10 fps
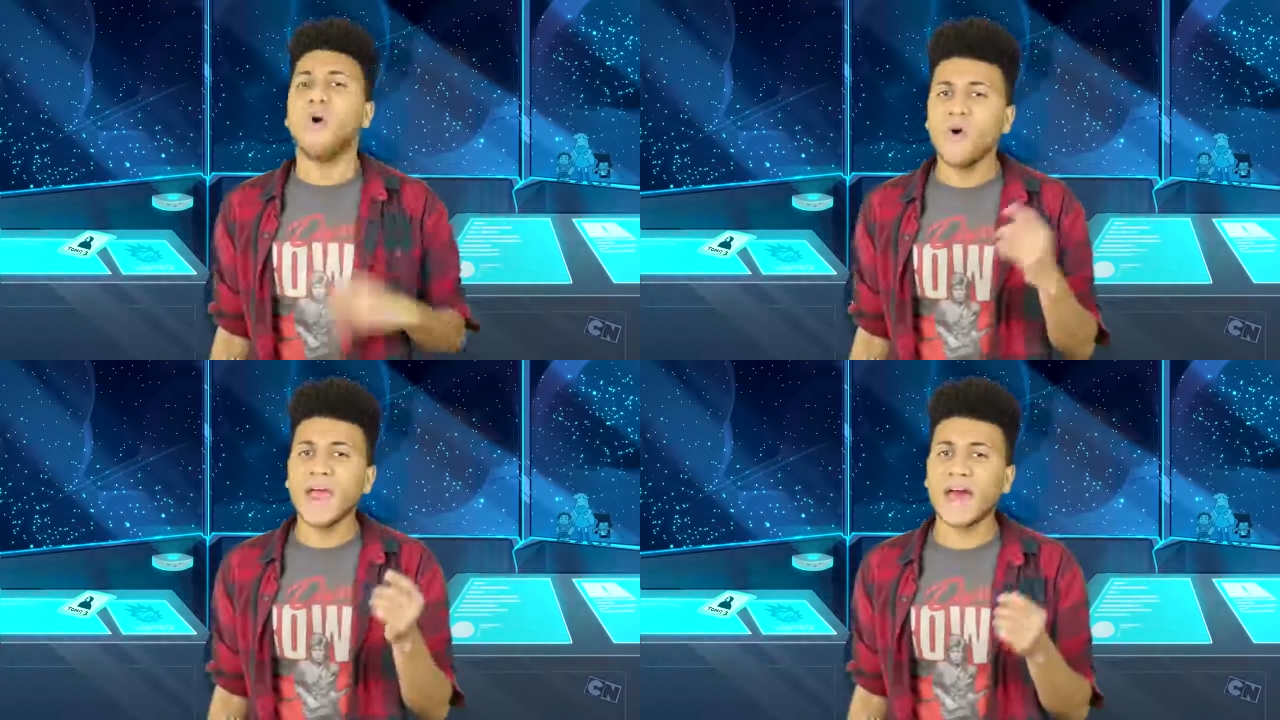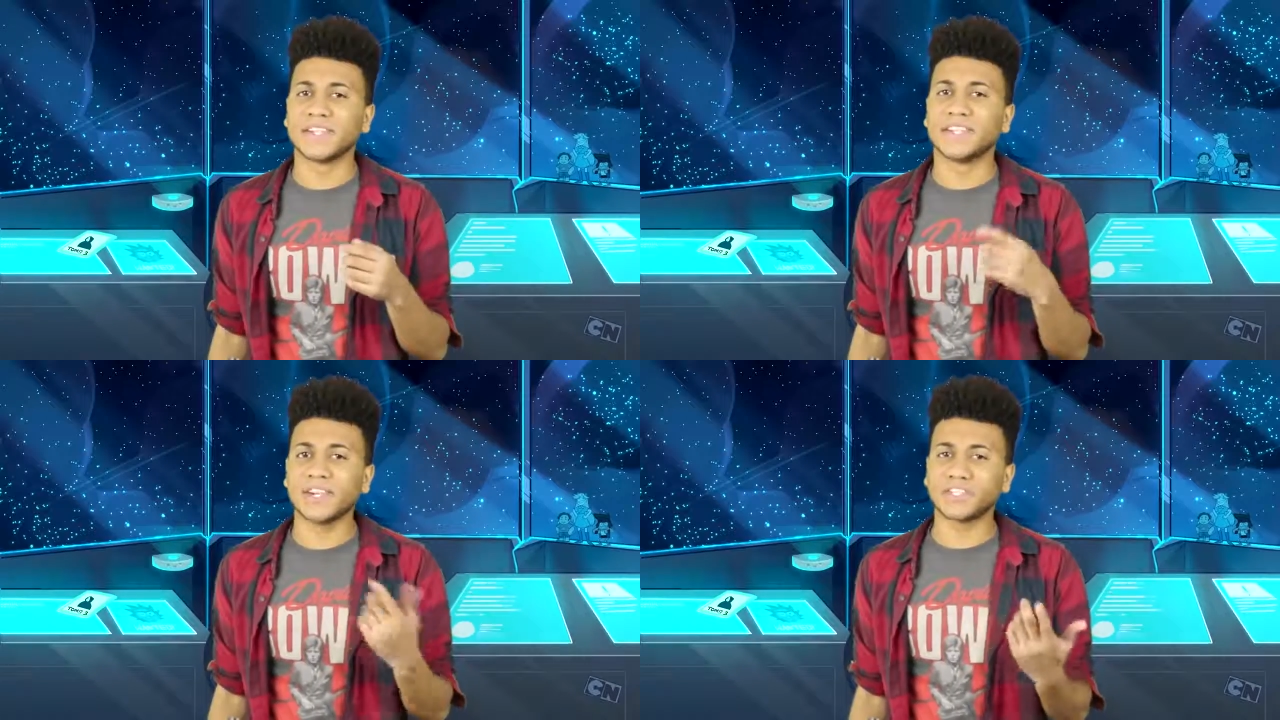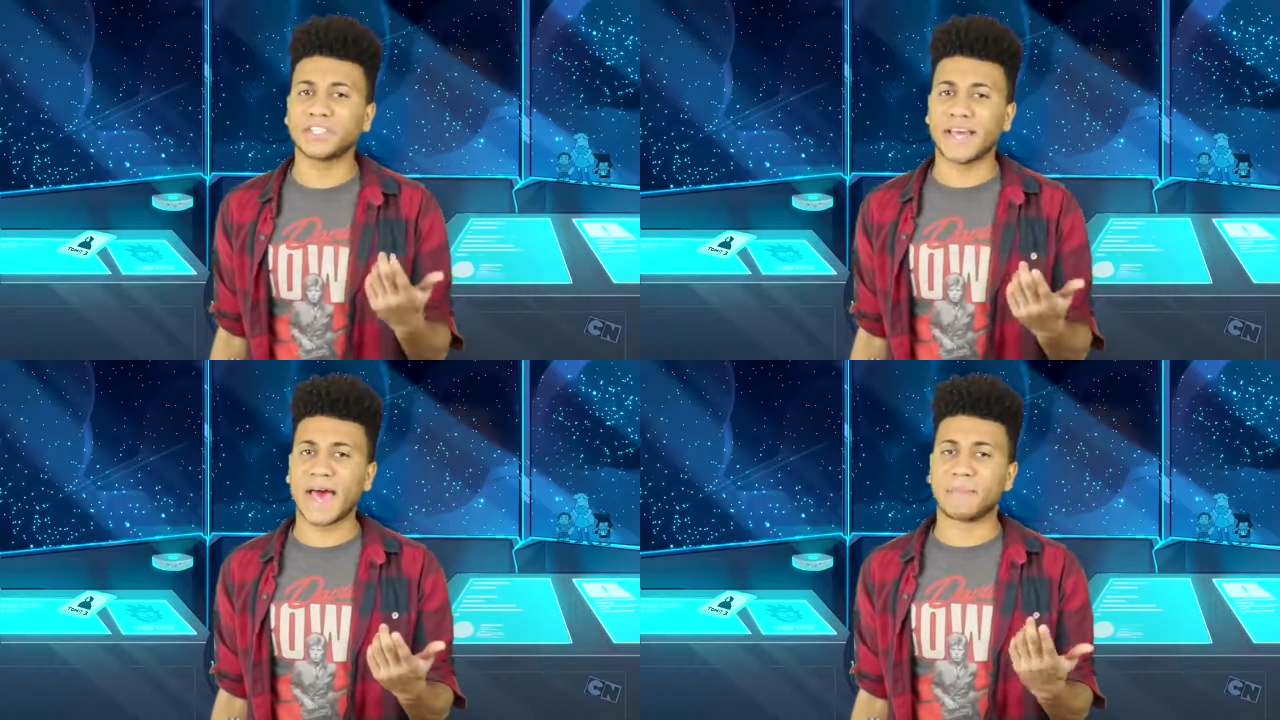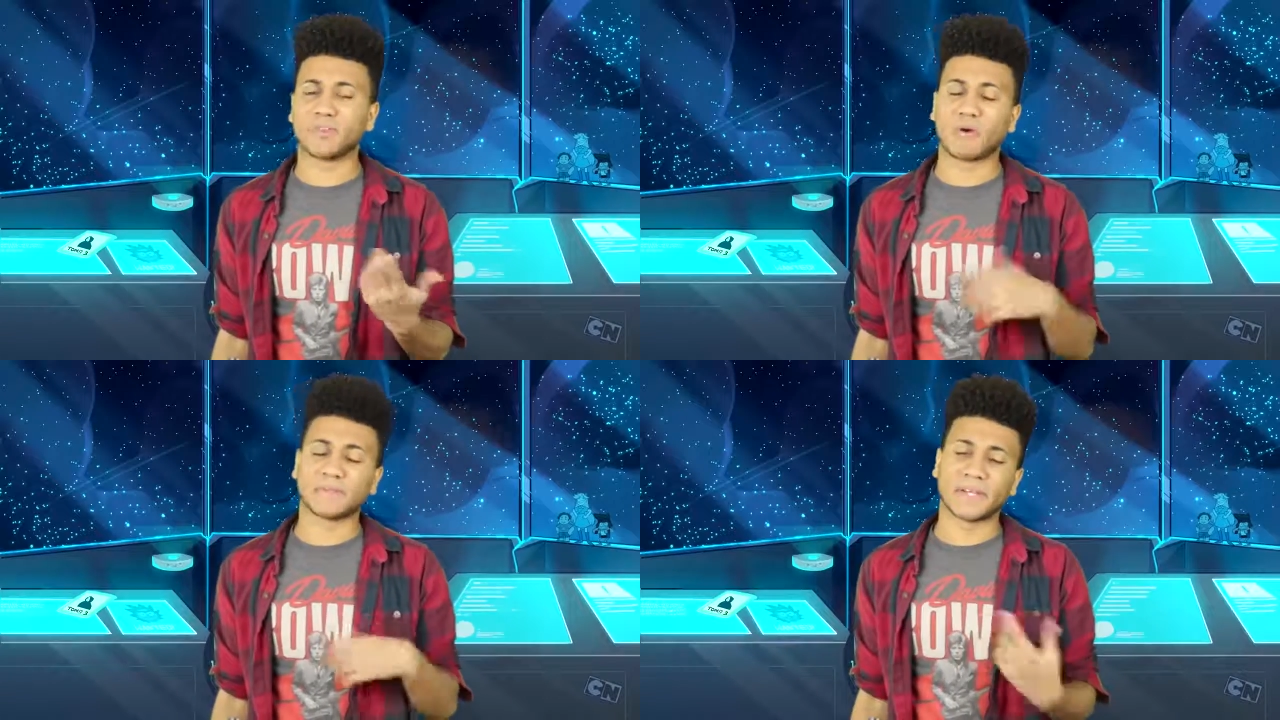Oh yeah, and it's not just the app,
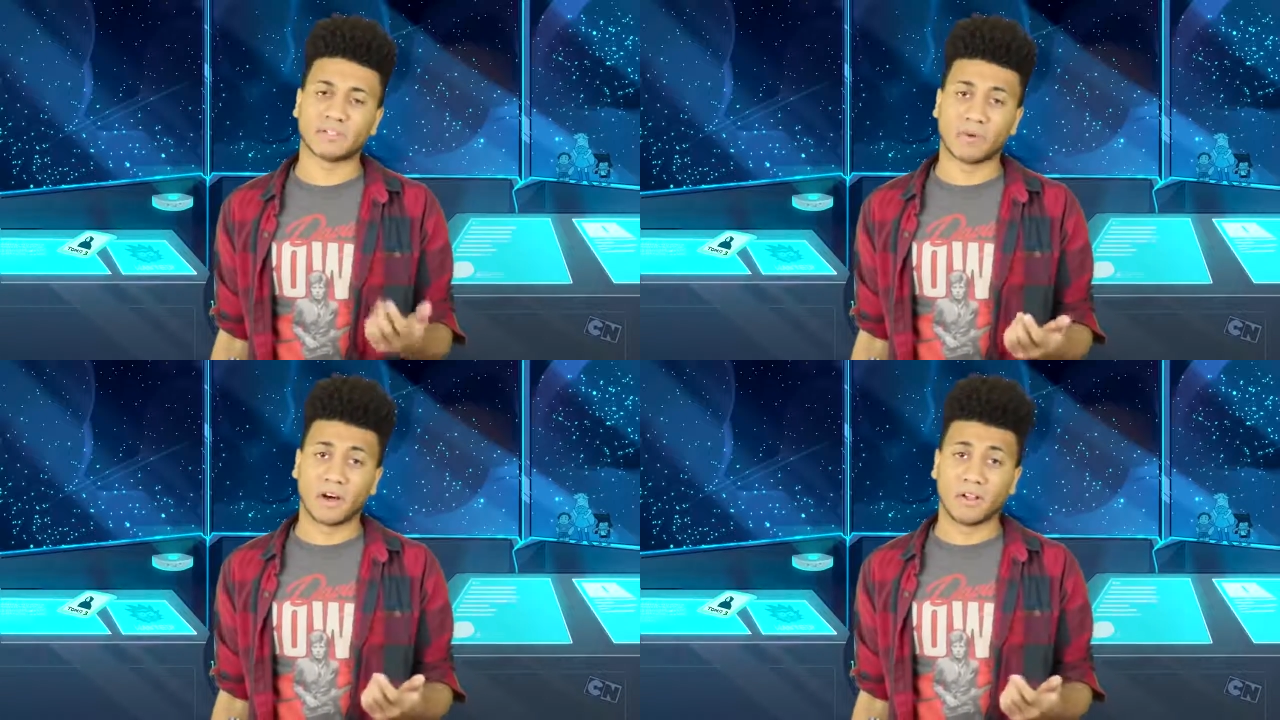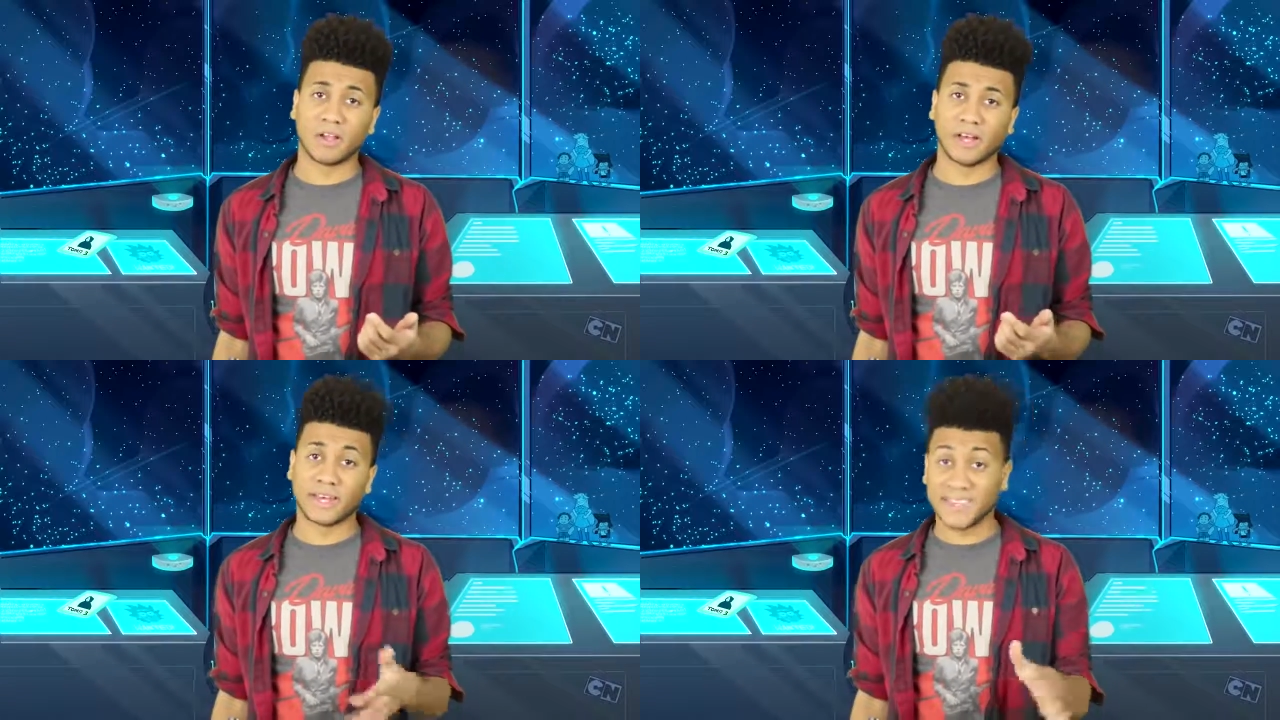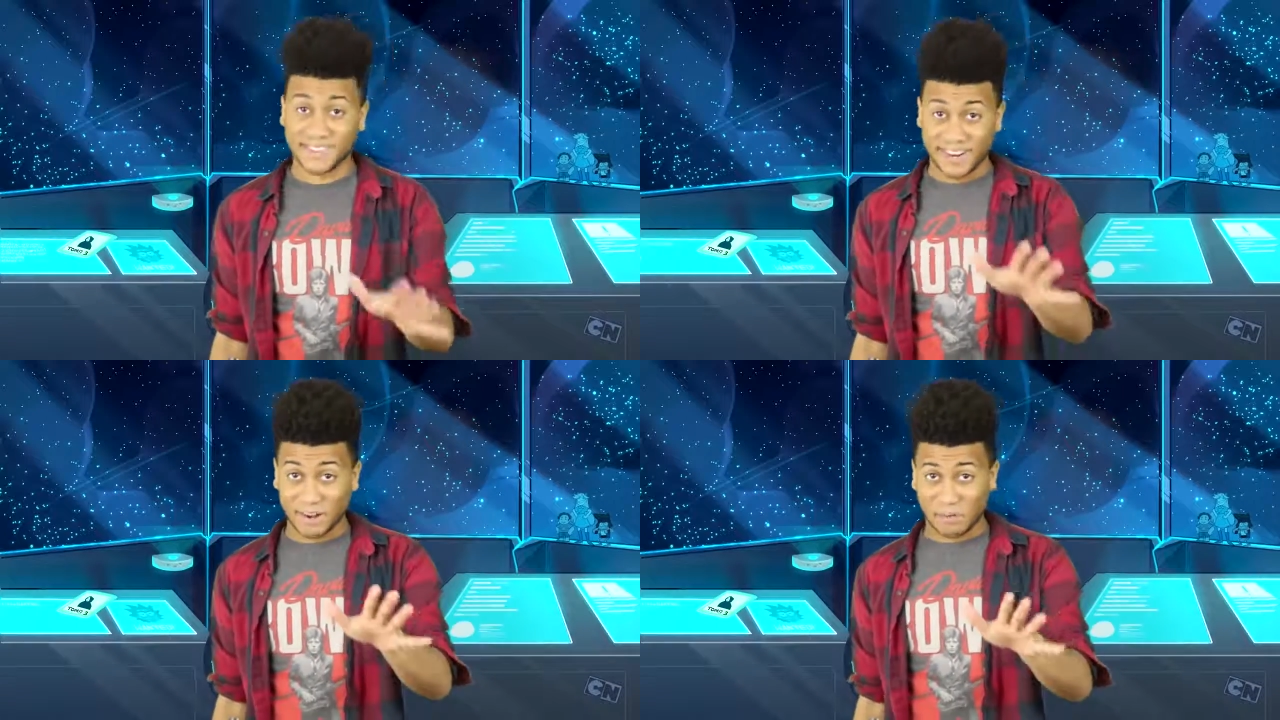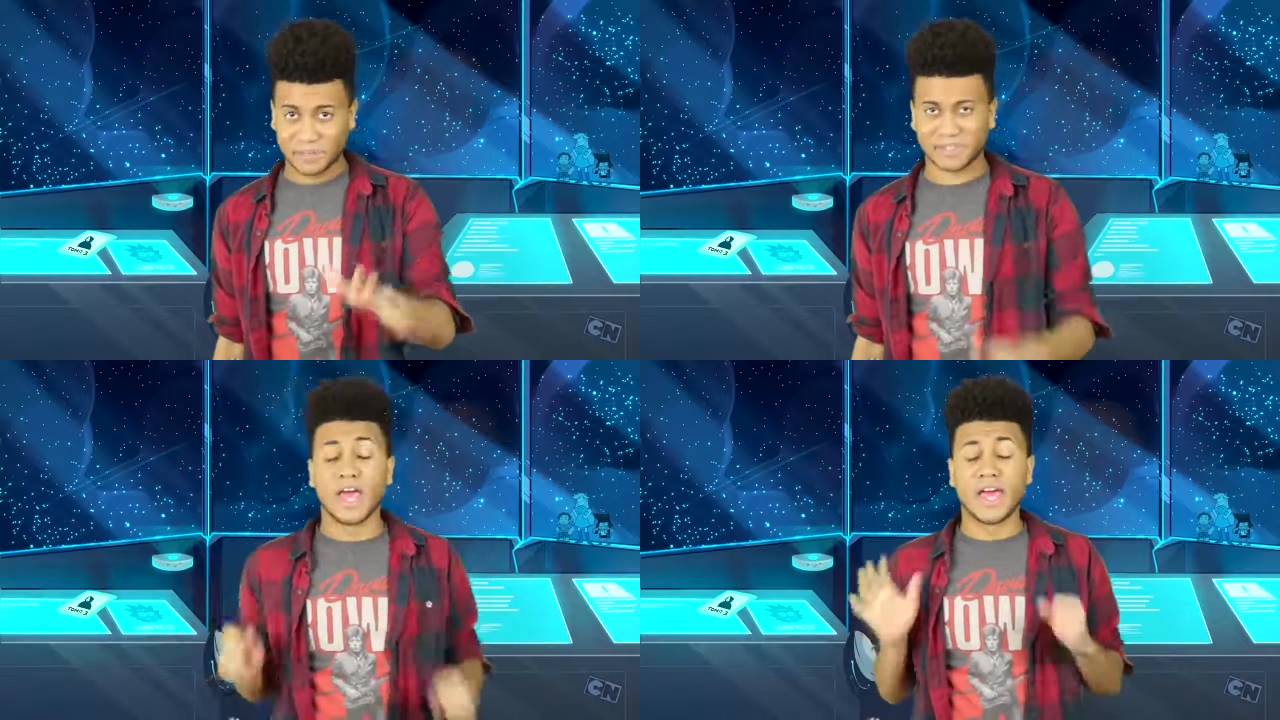but the website as well, in case that helps.